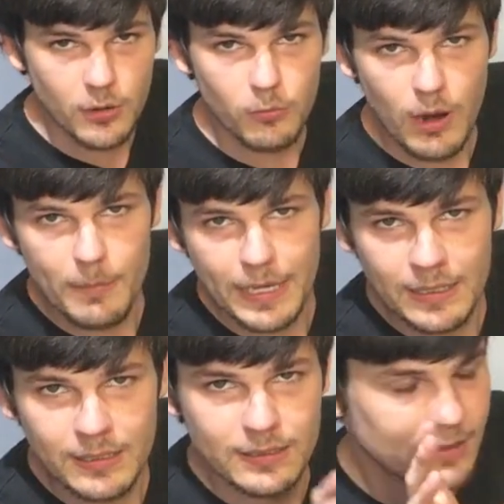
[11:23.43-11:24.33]
no
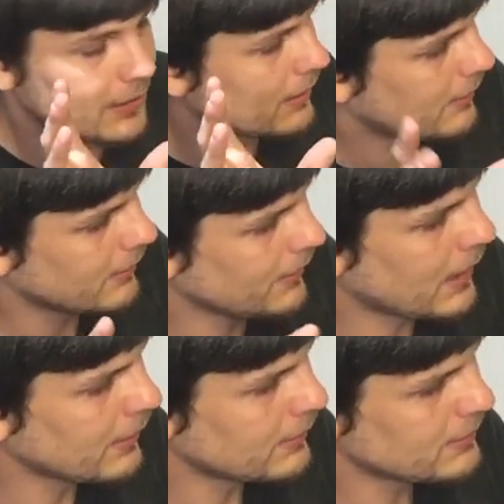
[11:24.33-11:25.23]
rubbing, nothing like
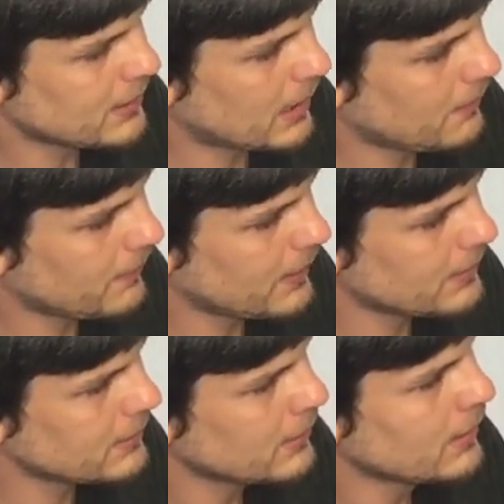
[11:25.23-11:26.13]
that. Same with this.